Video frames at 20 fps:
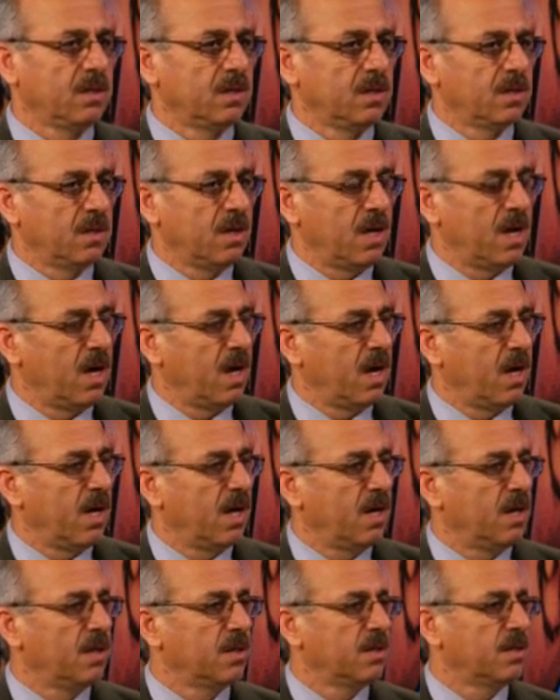
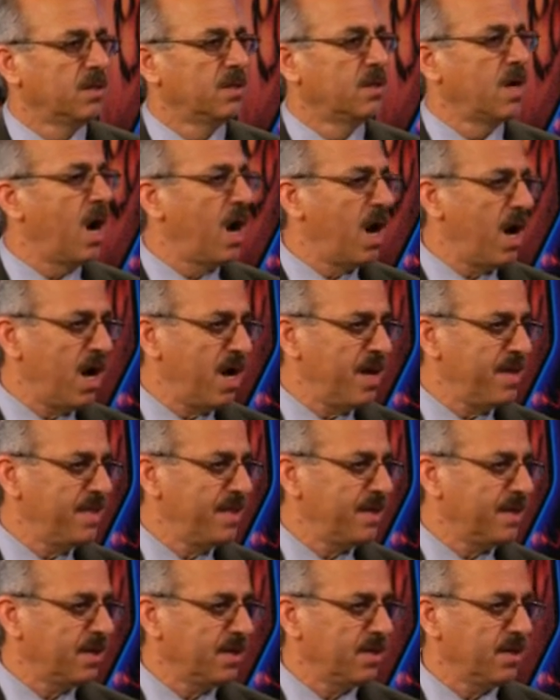
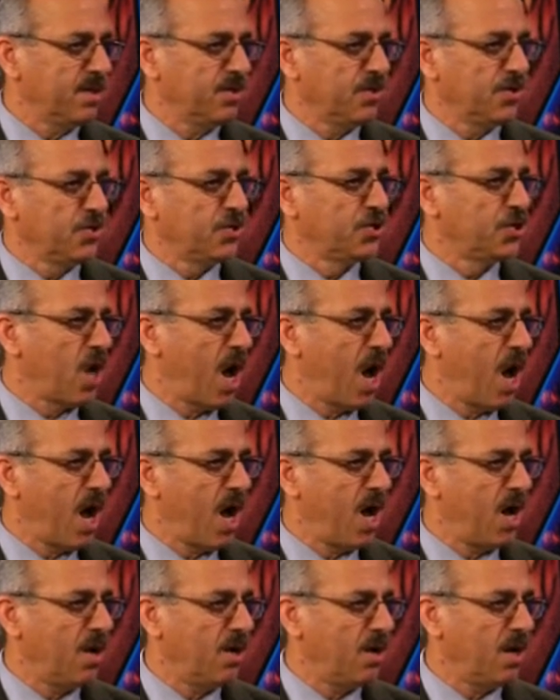God,
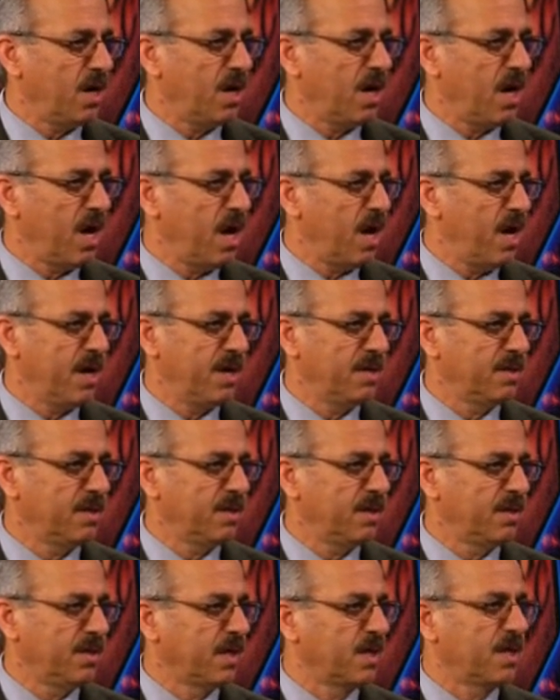Shah, and
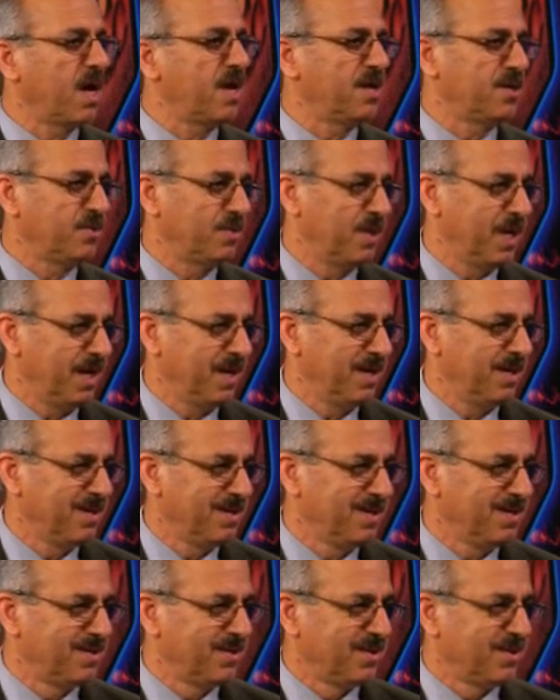the country.
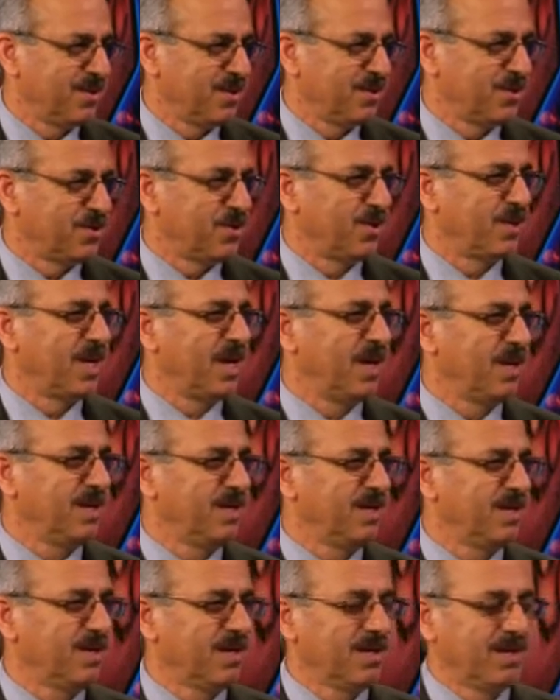So
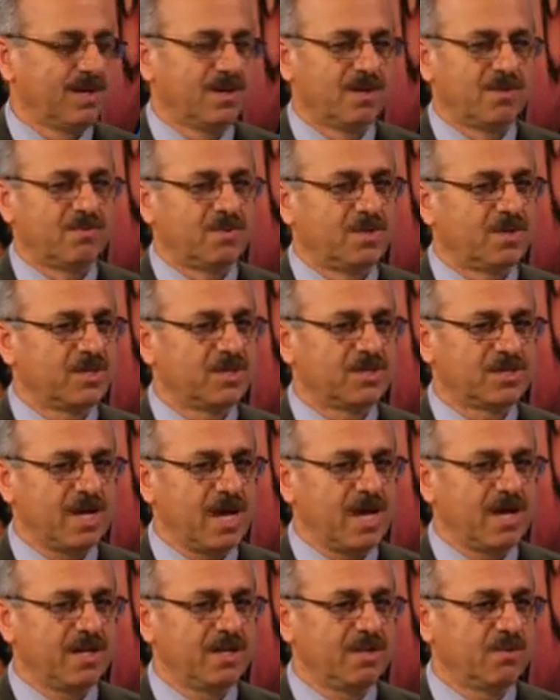they were
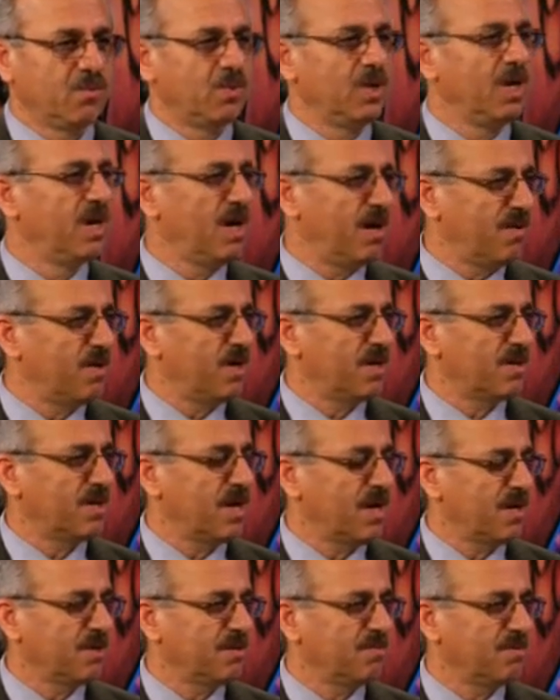saying, we love our
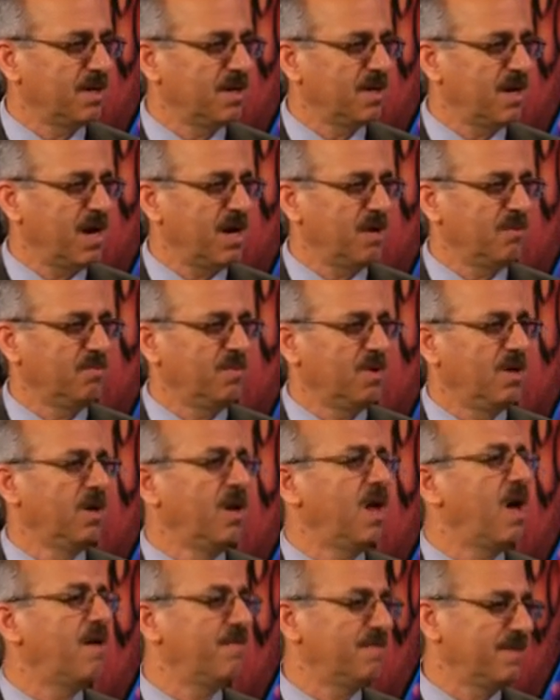country and we
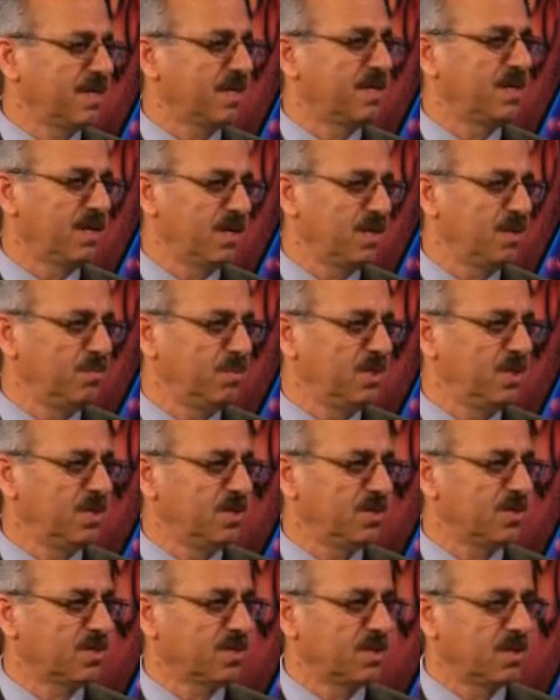love the kingdom in
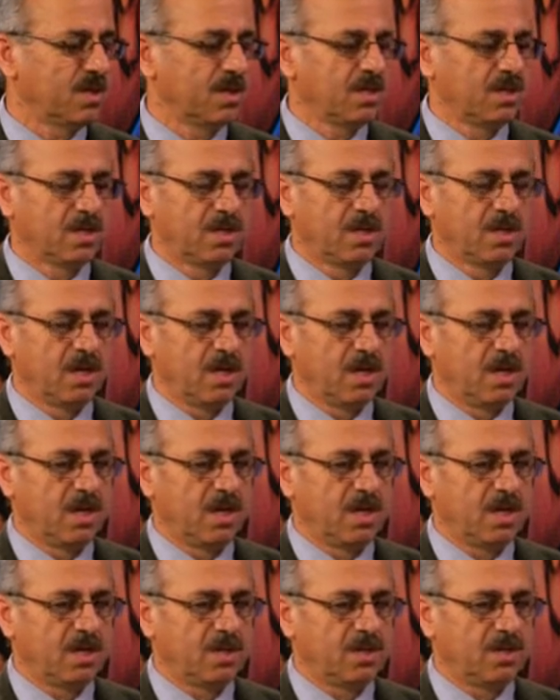this
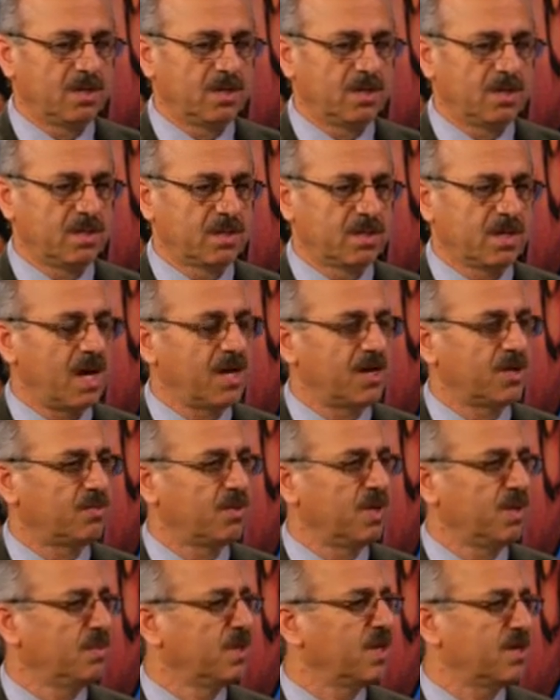
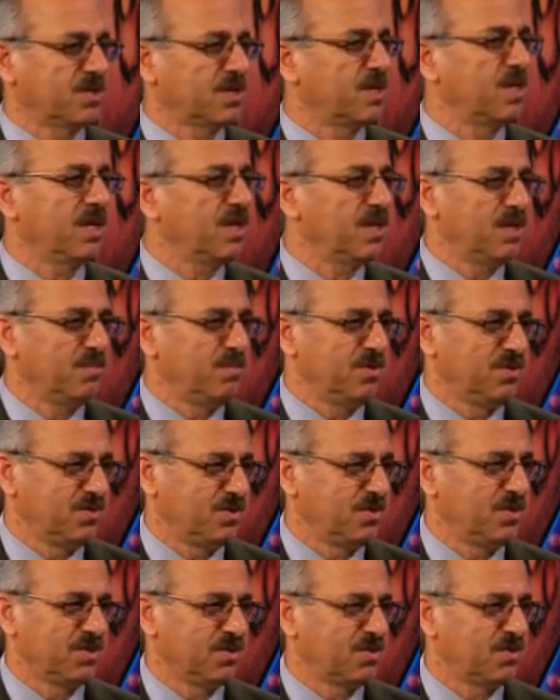country, because kingdom is
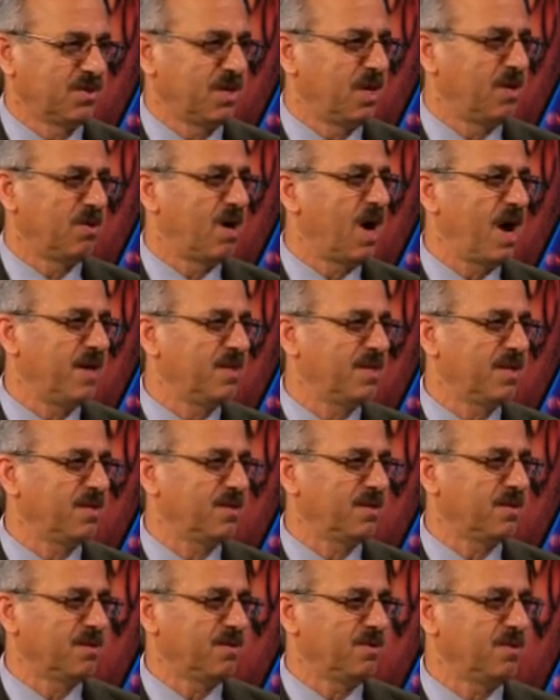just their
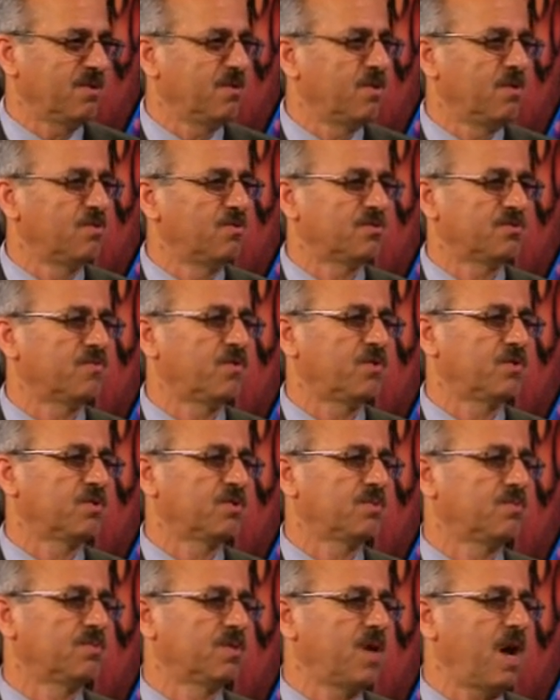identity, goes for
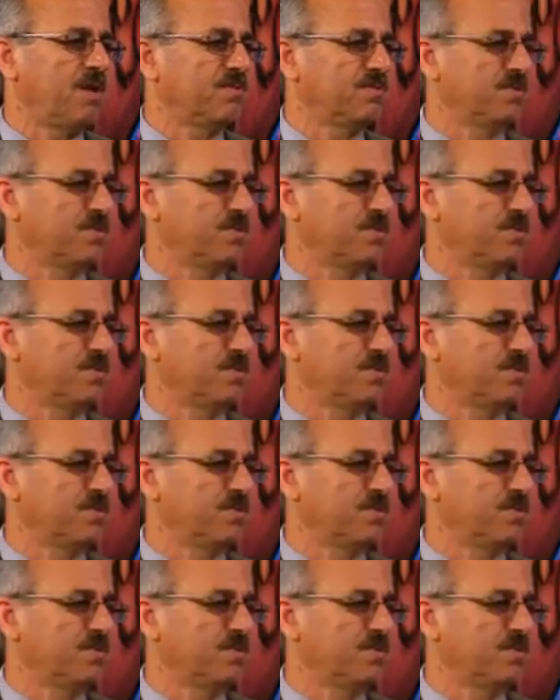thousands